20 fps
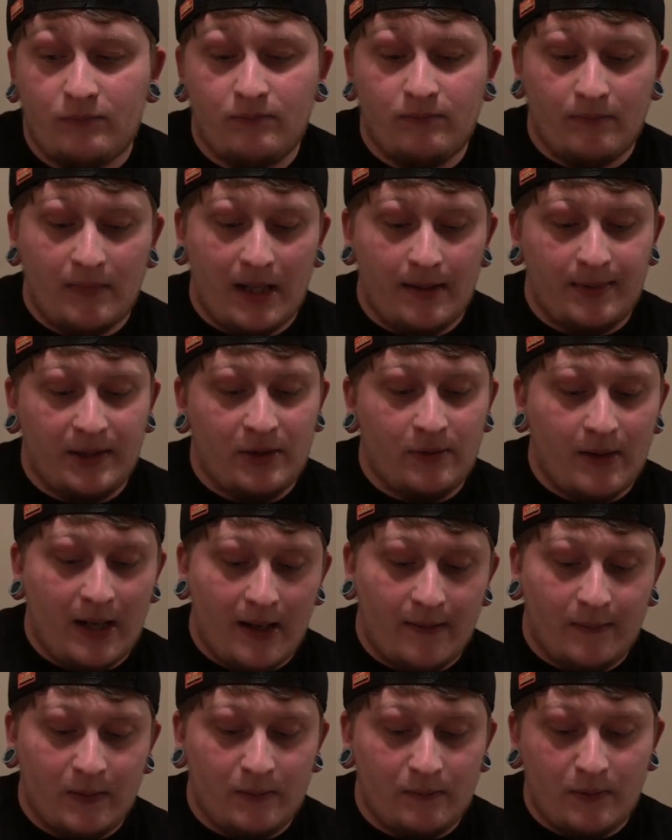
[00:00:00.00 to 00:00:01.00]
maybe you
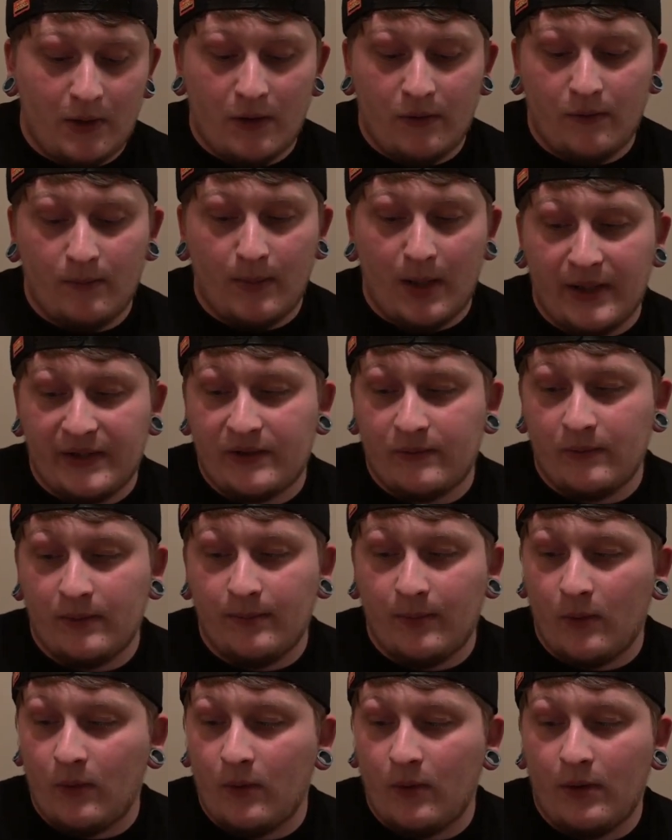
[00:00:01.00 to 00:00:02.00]
have another Monster
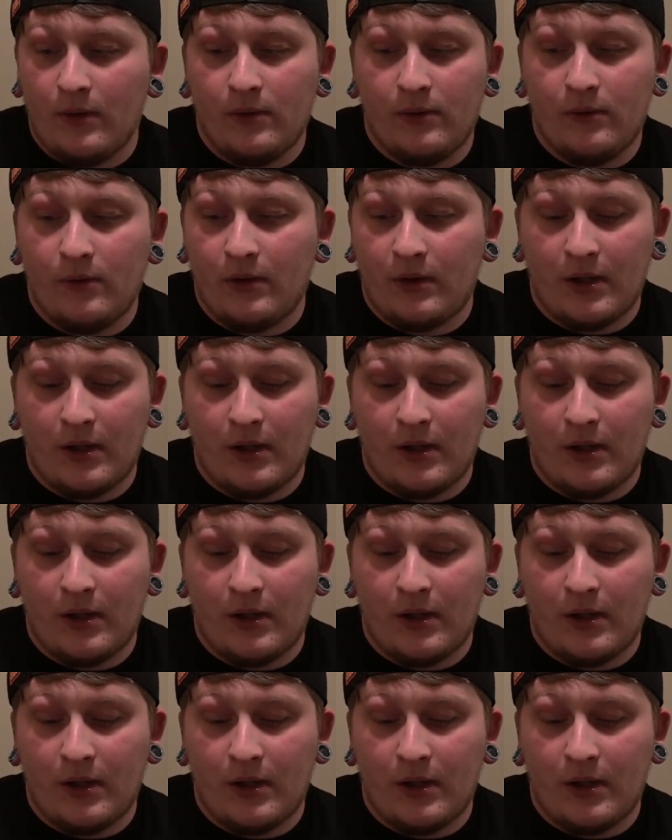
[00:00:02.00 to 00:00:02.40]
Reborn or